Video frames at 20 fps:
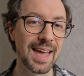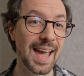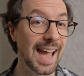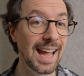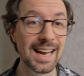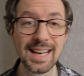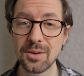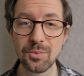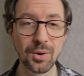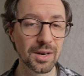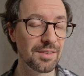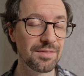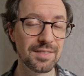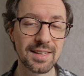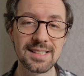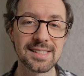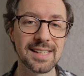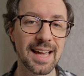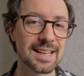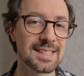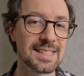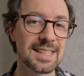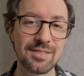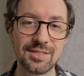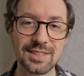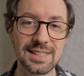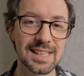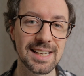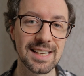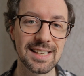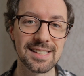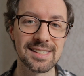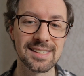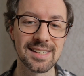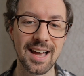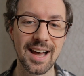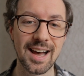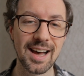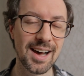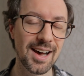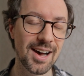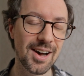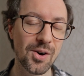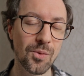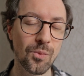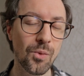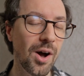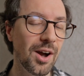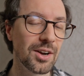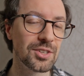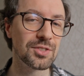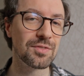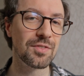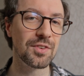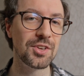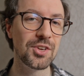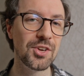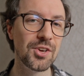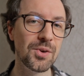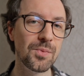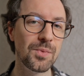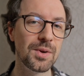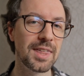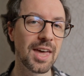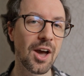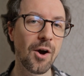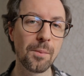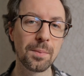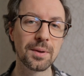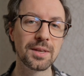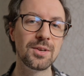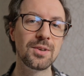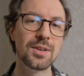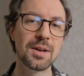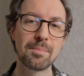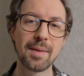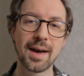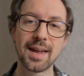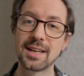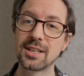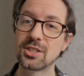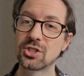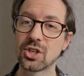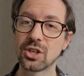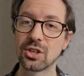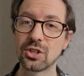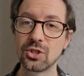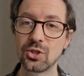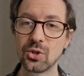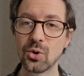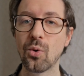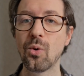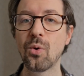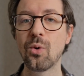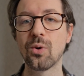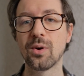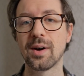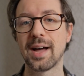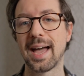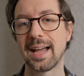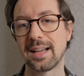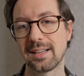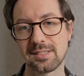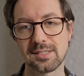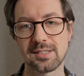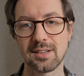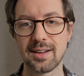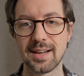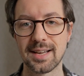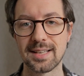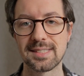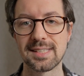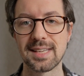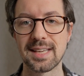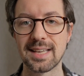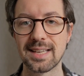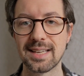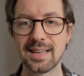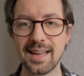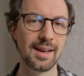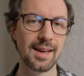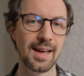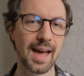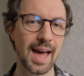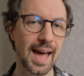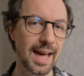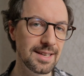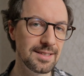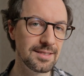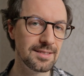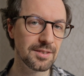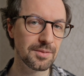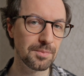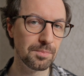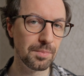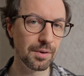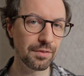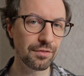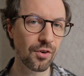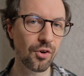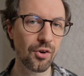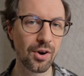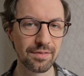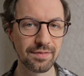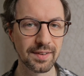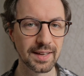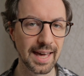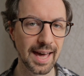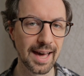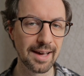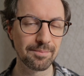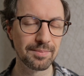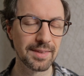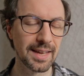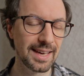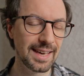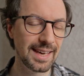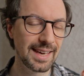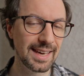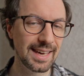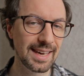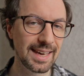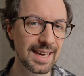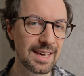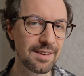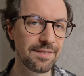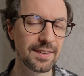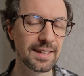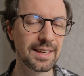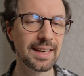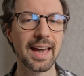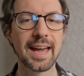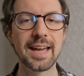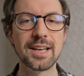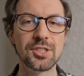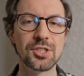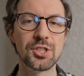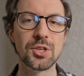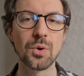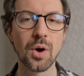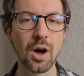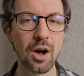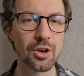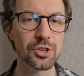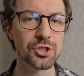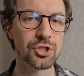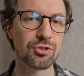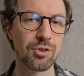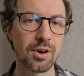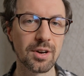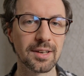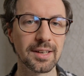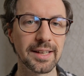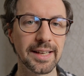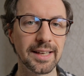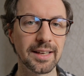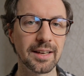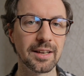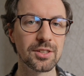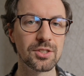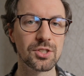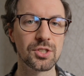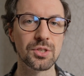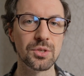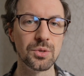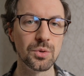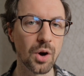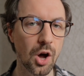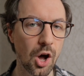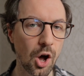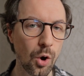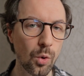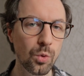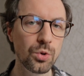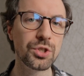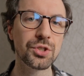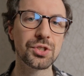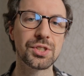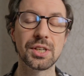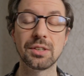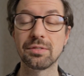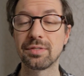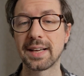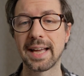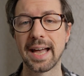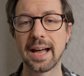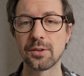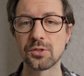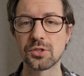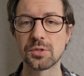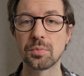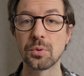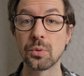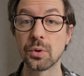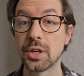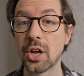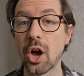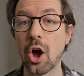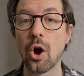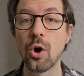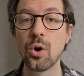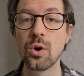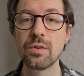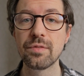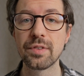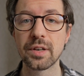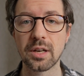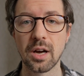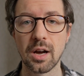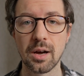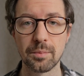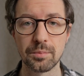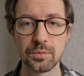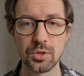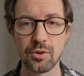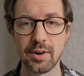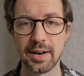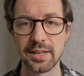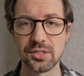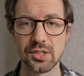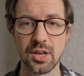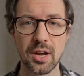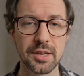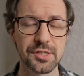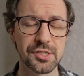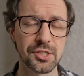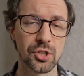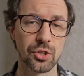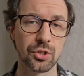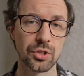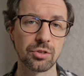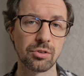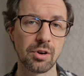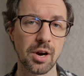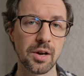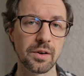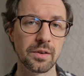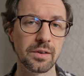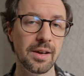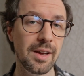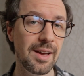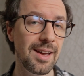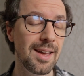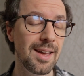any one of these activities uh, works for you with helping you to manage your anxiety. And before I forget, if in case you are struggling to hold yourself accountable and overcome your anxiety on your own,